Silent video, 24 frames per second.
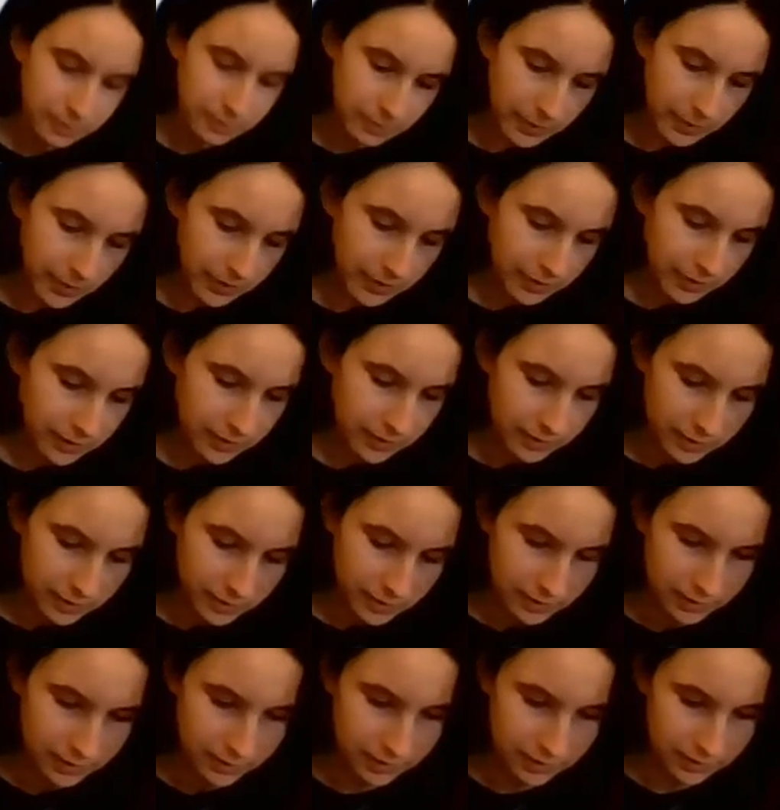But
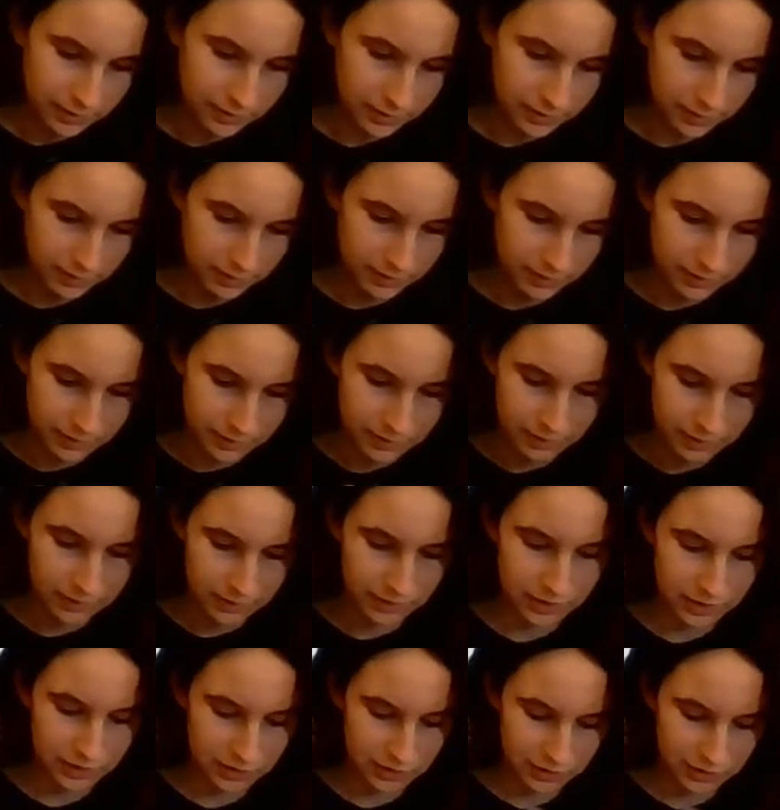
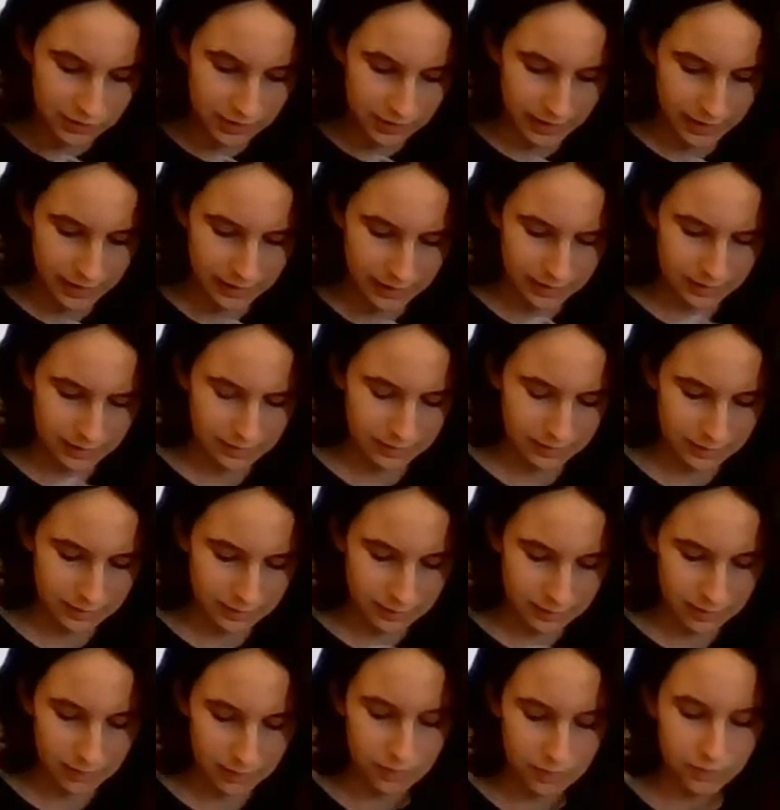you just like...
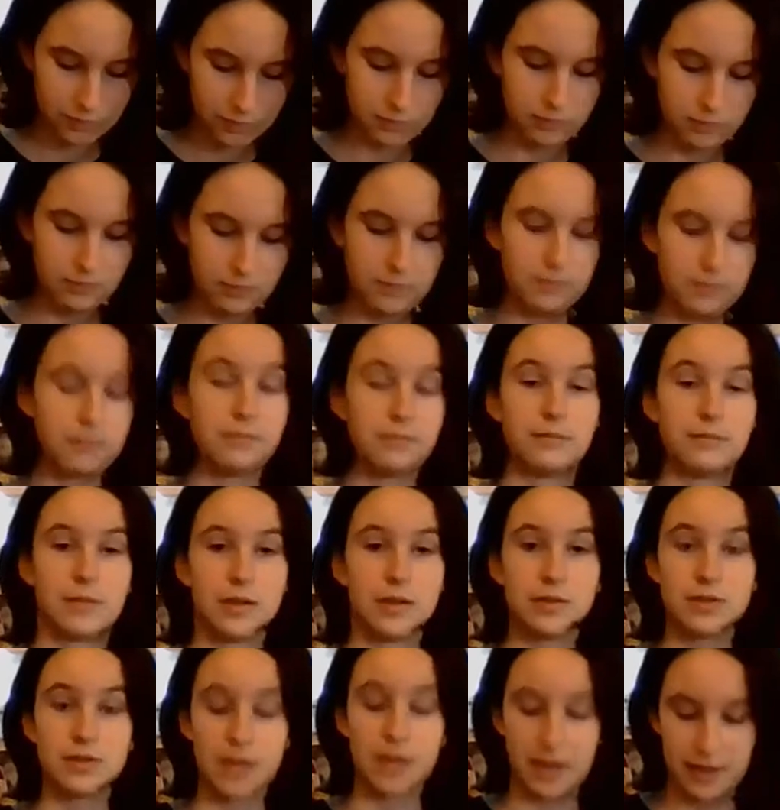Oh, it
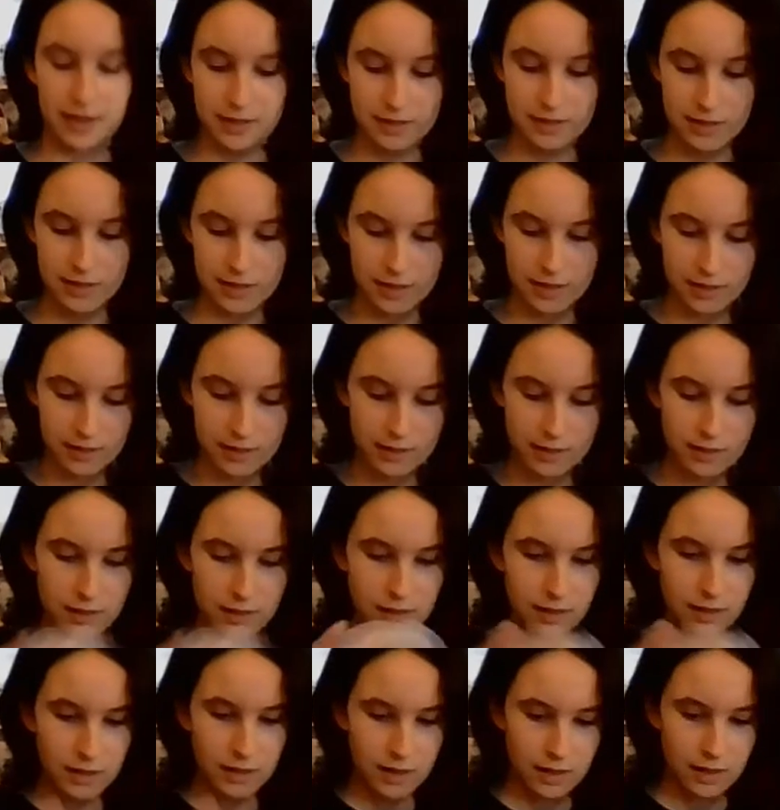was that easy.
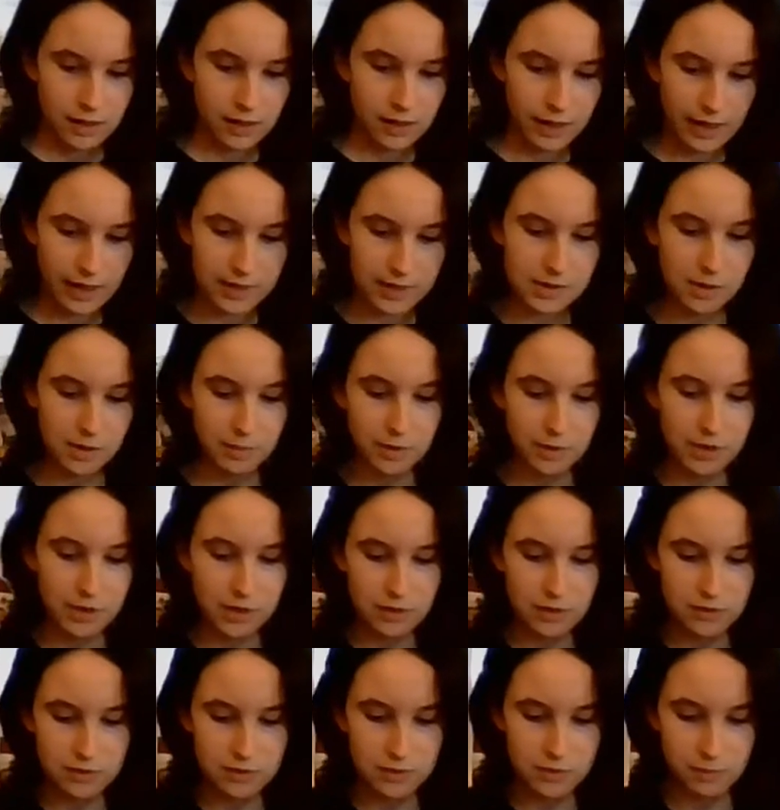Okay, so I'm going to
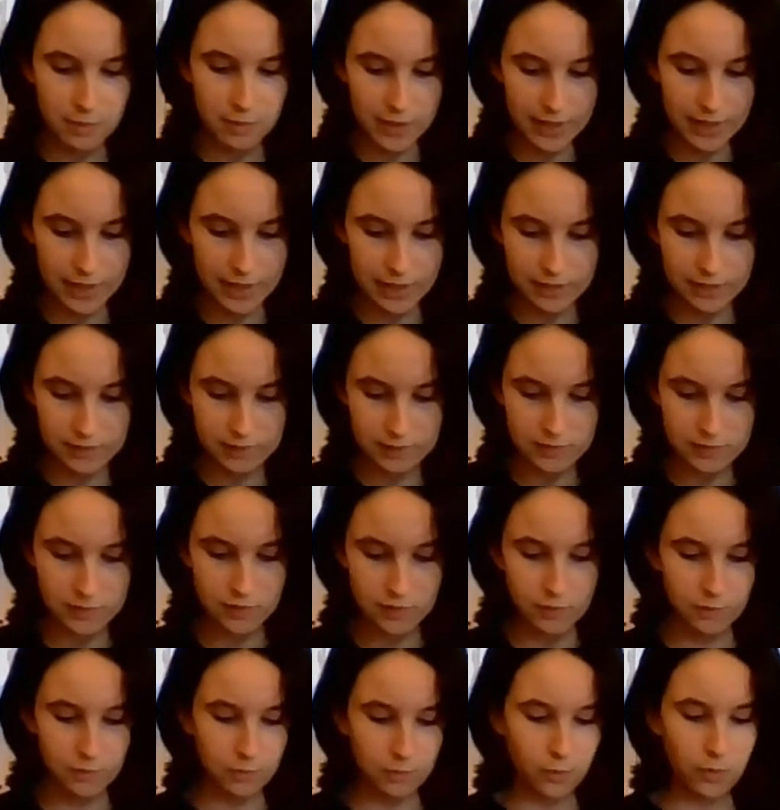use some pink and
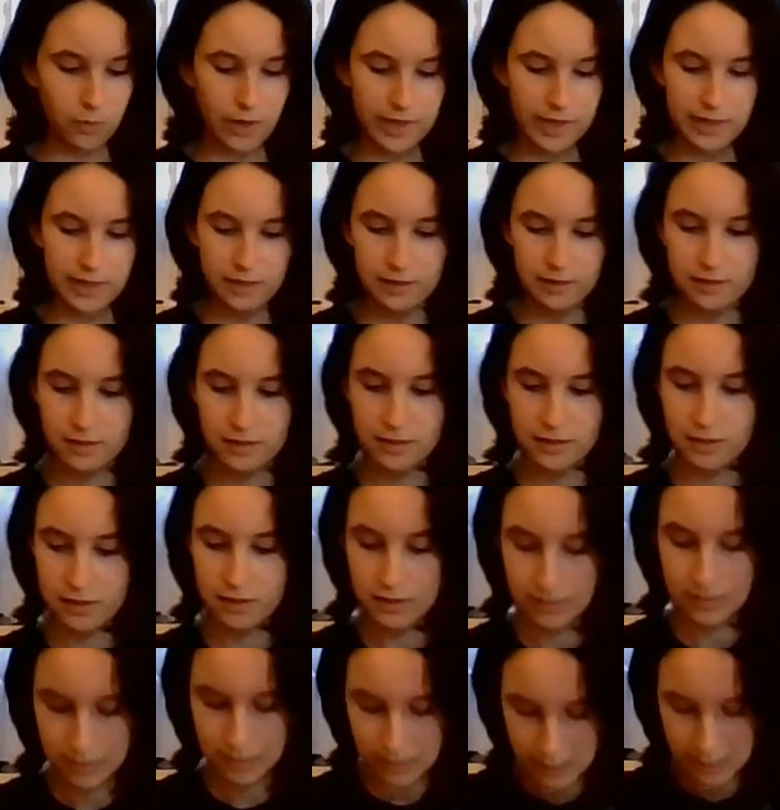some white.
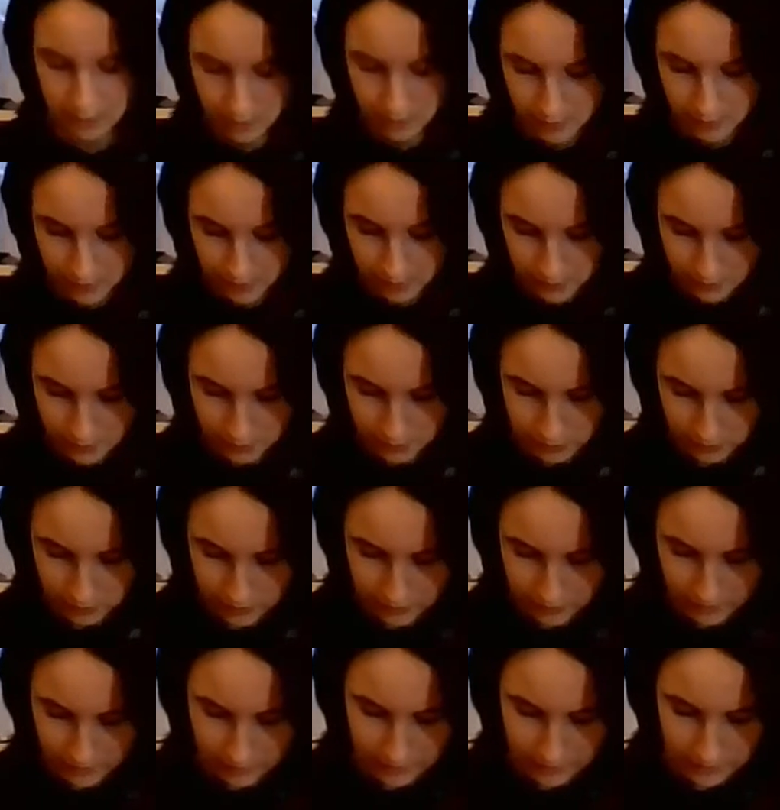So just
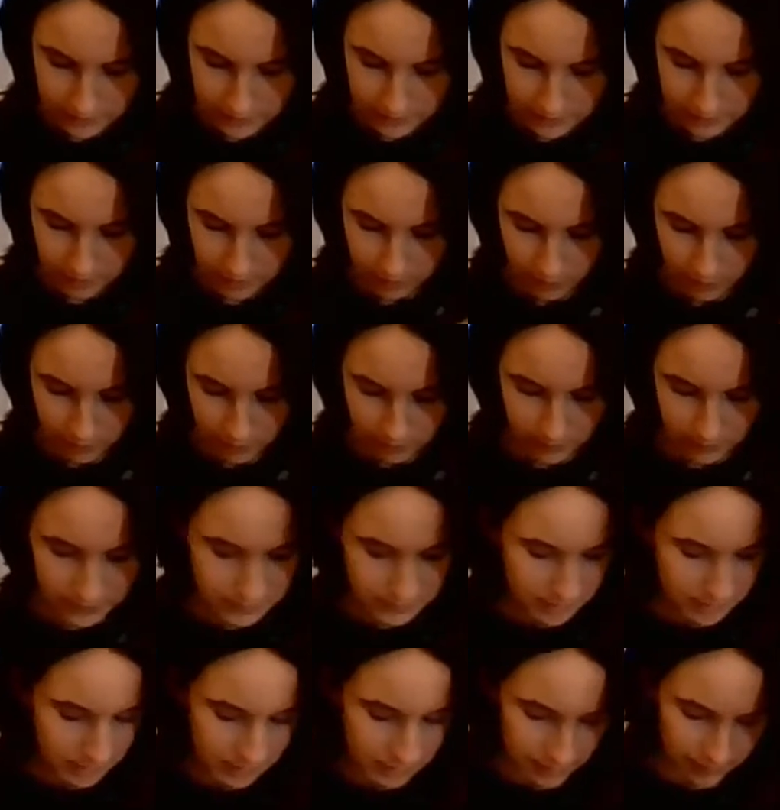stick these in the bottom. Let's
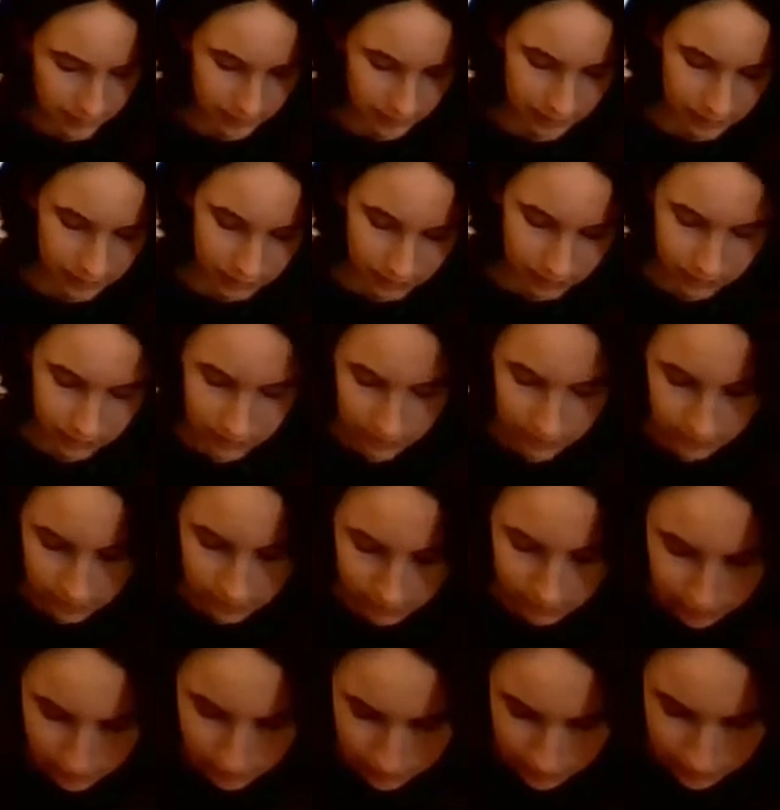take that out.
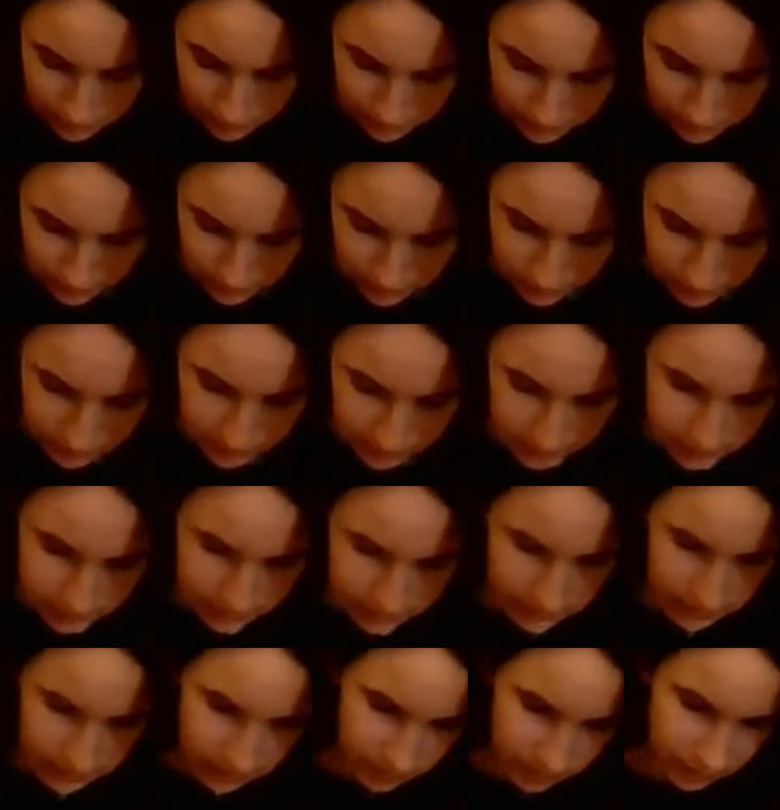
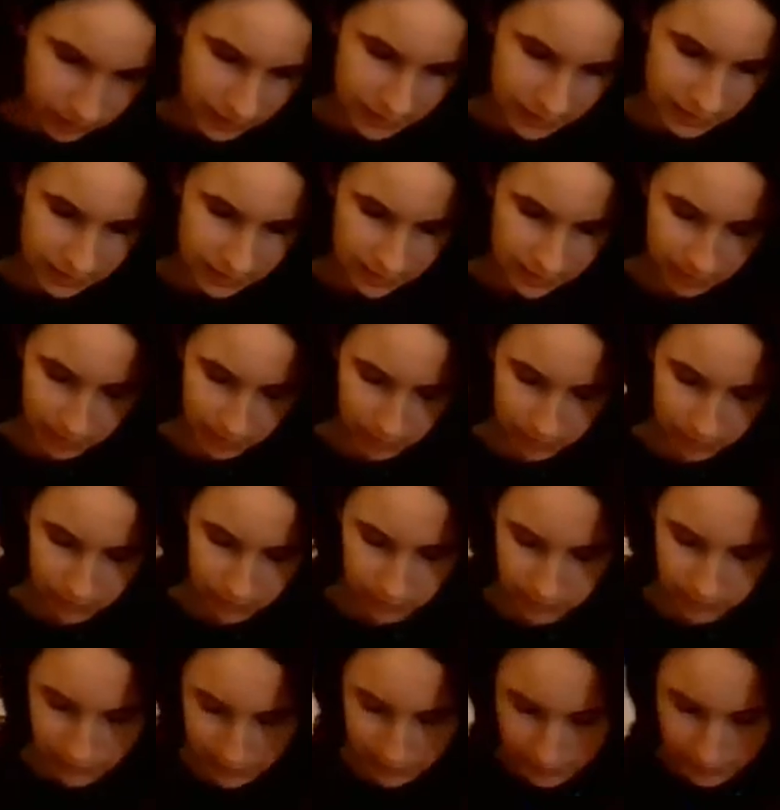Stick some of these in the
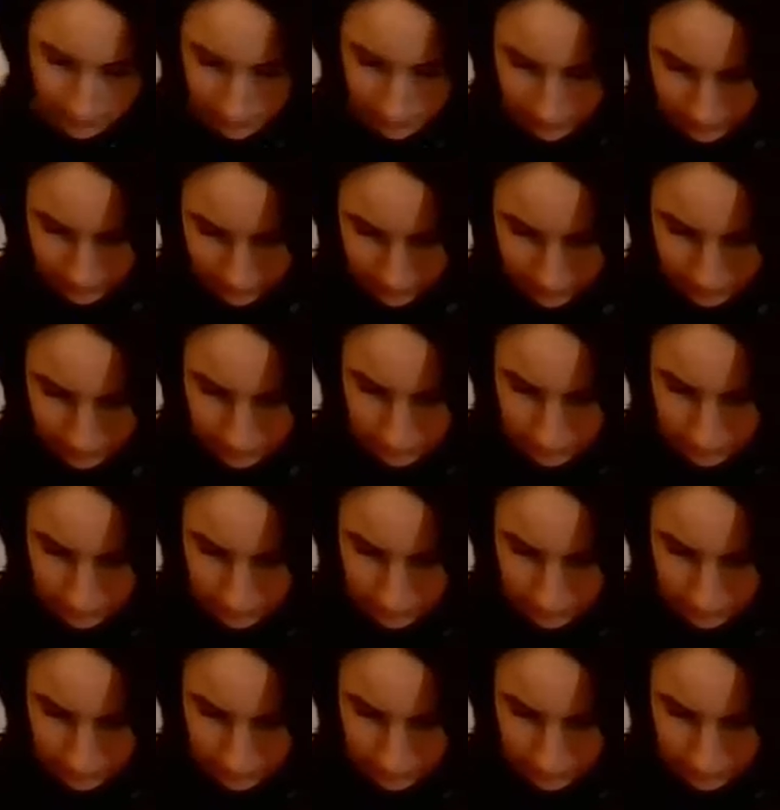bottom like that.